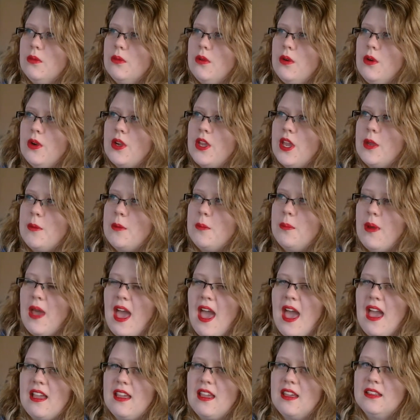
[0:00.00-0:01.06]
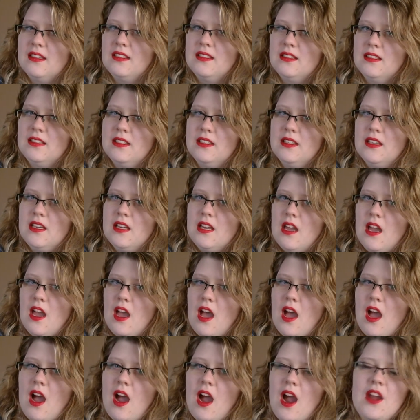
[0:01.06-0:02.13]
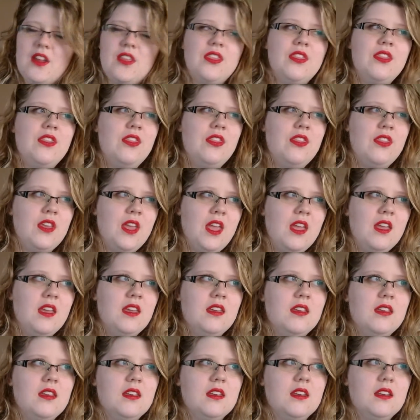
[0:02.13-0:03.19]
looking back, I think